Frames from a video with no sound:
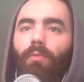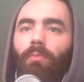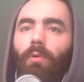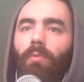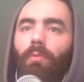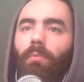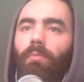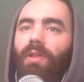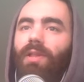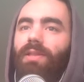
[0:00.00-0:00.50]
the
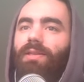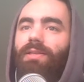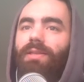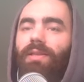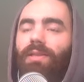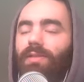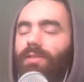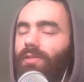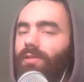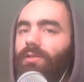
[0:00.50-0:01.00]

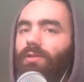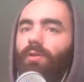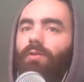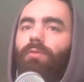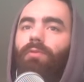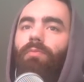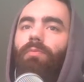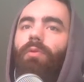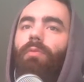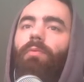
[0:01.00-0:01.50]
probabilities, the
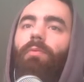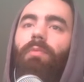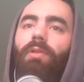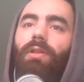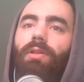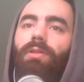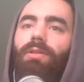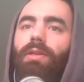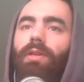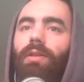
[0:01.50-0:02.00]
total
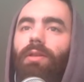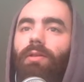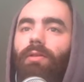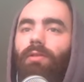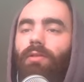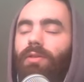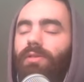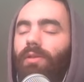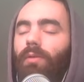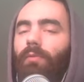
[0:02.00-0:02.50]
probability,
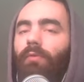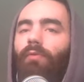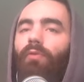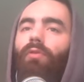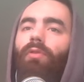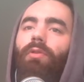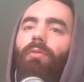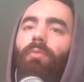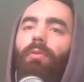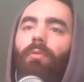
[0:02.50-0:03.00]
the sum of
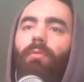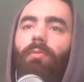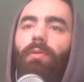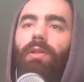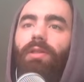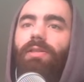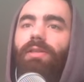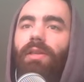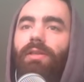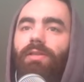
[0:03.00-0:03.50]
all of the
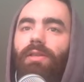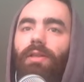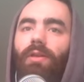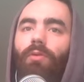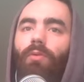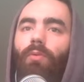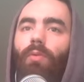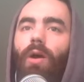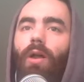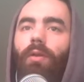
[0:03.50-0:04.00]
probabilities has to
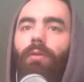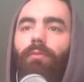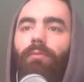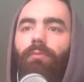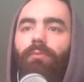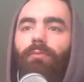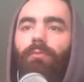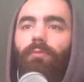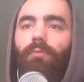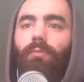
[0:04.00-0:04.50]
equal one.
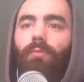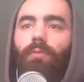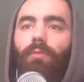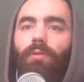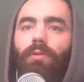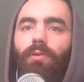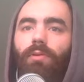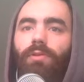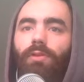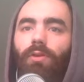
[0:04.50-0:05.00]

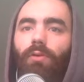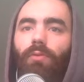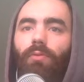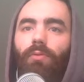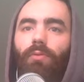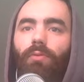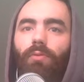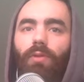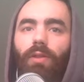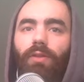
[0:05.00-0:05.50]

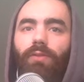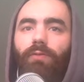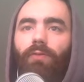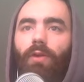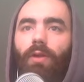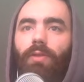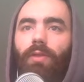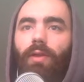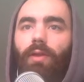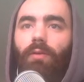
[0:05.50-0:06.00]
So let's
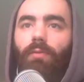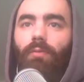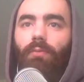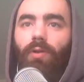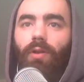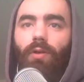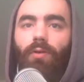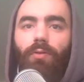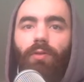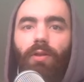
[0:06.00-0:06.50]
find that.
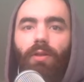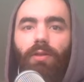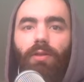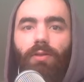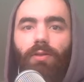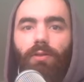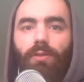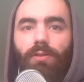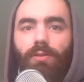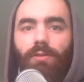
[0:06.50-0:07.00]
We know that
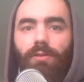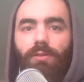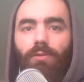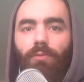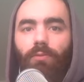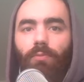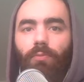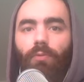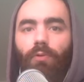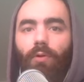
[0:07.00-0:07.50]

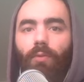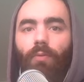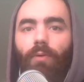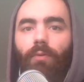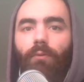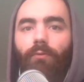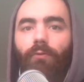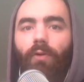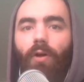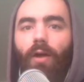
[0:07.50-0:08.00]
zero point
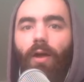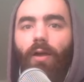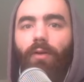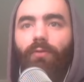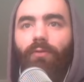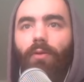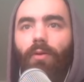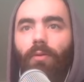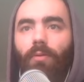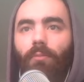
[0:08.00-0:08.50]
one
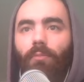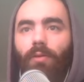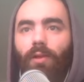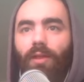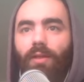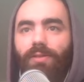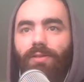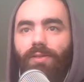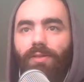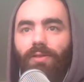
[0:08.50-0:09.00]
five
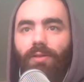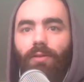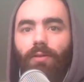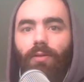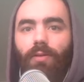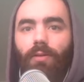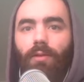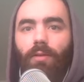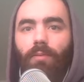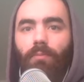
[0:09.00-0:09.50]
plus
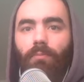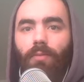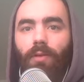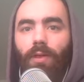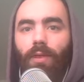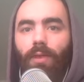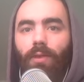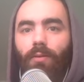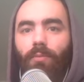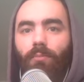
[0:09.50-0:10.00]

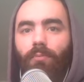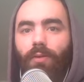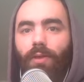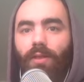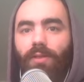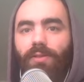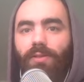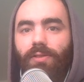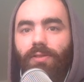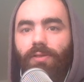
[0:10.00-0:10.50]
P
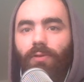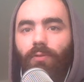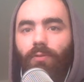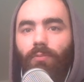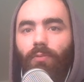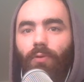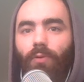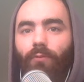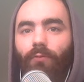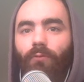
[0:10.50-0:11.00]
plus zero
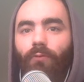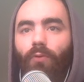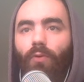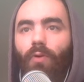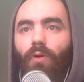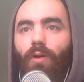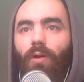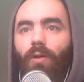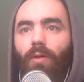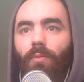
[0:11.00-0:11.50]
point
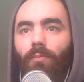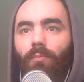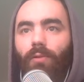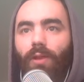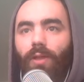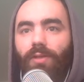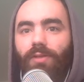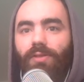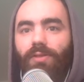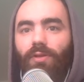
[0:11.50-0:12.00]
four
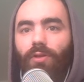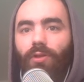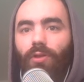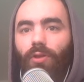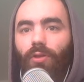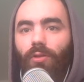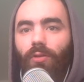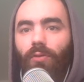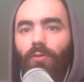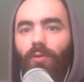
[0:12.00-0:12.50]
plus
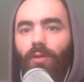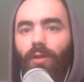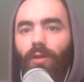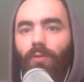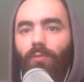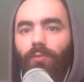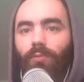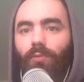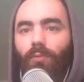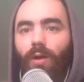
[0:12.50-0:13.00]
Q
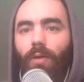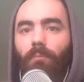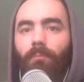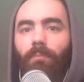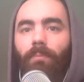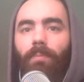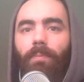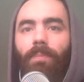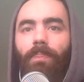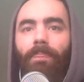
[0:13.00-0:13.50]
equals one.
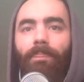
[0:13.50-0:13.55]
